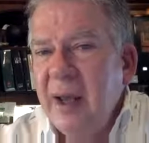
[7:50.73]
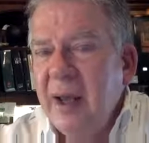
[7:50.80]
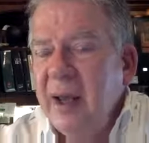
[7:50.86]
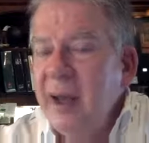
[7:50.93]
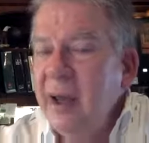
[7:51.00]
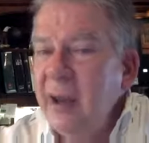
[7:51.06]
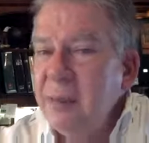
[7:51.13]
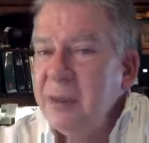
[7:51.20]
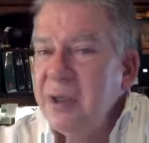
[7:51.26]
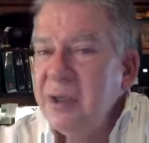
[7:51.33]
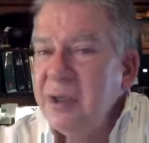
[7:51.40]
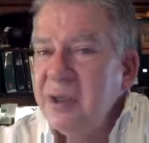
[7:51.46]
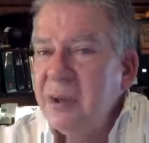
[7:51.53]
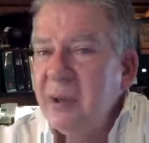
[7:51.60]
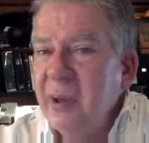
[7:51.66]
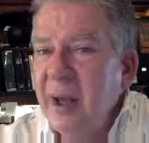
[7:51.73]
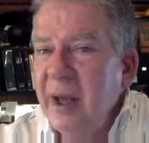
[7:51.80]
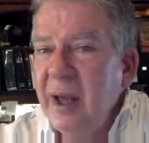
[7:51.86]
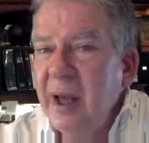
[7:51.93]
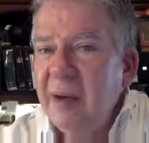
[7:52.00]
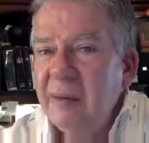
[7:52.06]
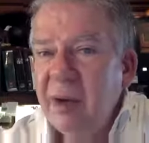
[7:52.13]
and helps us to
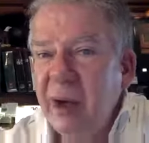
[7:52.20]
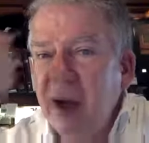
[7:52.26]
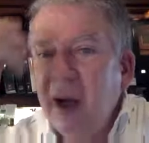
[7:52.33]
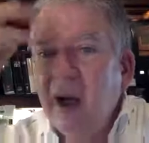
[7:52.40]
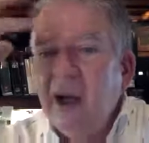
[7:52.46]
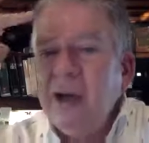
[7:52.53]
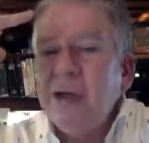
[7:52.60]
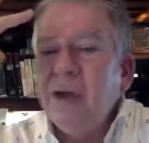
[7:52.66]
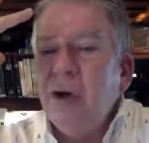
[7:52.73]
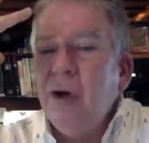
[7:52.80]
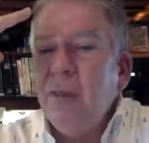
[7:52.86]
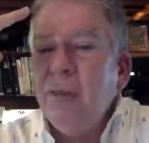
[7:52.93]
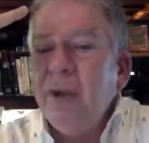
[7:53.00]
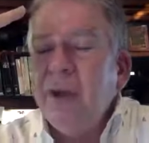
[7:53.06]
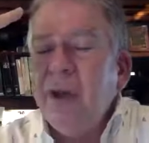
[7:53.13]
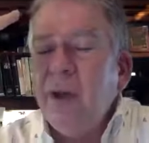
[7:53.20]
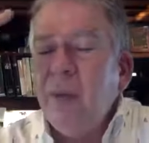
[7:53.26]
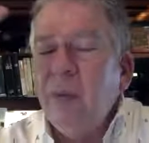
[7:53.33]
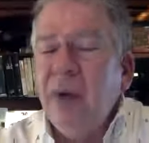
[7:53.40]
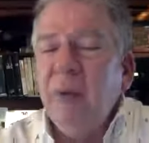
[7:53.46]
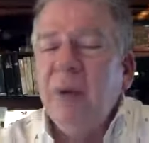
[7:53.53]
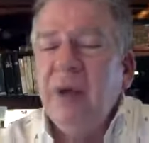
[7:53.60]
have our eyes open that
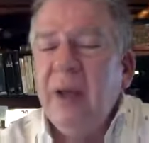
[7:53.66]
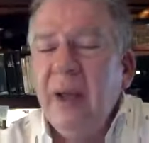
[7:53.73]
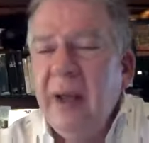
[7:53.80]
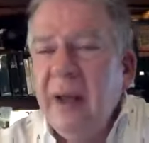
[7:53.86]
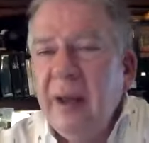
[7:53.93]
we would